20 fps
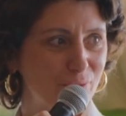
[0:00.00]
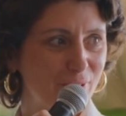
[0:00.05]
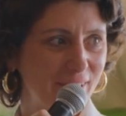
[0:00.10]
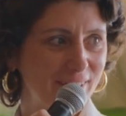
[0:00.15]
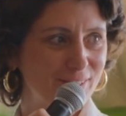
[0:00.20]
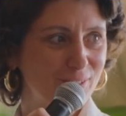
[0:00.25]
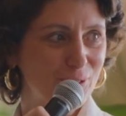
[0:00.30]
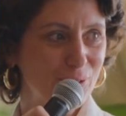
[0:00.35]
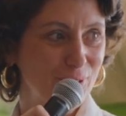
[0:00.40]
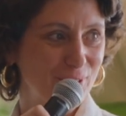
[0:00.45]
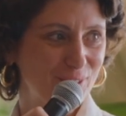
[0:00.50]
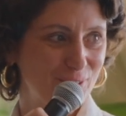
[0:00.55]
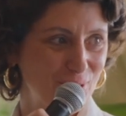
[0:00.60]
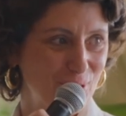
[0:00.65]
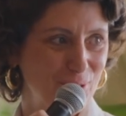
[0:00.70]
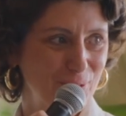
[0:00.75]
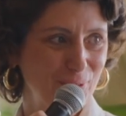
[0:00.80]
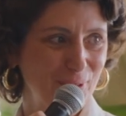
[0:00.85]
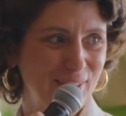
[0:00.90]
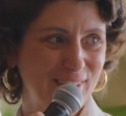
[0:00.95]
find during
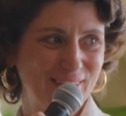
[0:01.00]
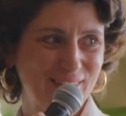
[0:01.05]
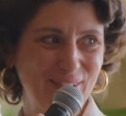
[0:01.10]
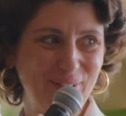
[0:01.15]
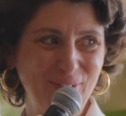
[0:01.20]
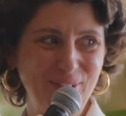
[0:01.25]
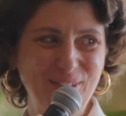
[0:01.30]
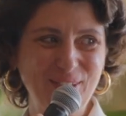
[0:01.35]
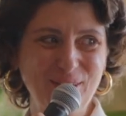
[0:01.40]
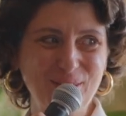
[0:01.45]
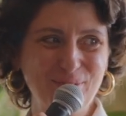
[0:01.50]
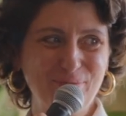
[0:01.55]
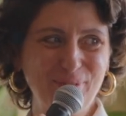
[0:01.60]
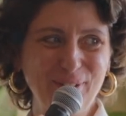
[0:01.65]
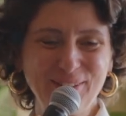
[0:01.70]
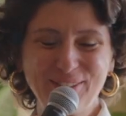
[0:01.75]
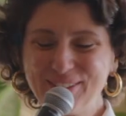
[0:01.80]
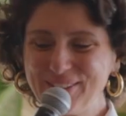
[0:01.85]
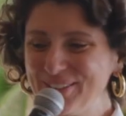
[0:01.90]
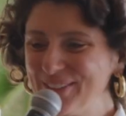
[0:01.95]
this week, which is
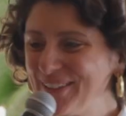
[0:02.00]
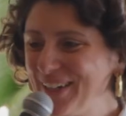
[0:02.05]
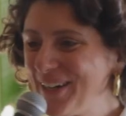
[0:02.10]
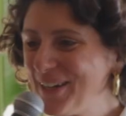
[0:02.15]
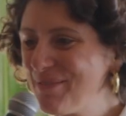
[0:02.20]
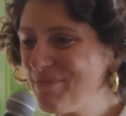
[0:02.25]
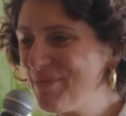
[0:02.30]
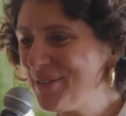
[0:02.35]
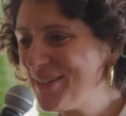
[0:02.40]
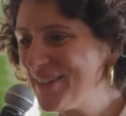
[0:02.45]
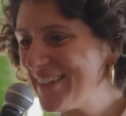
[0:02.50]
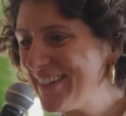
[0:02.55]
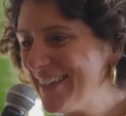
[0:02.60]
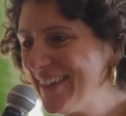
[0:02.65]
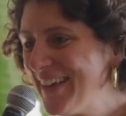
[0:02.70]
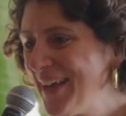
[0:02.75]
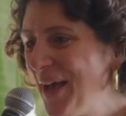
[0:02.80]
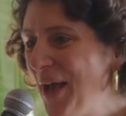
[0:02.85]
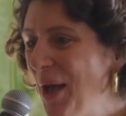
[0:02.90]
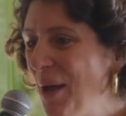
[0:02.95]
particularly busy.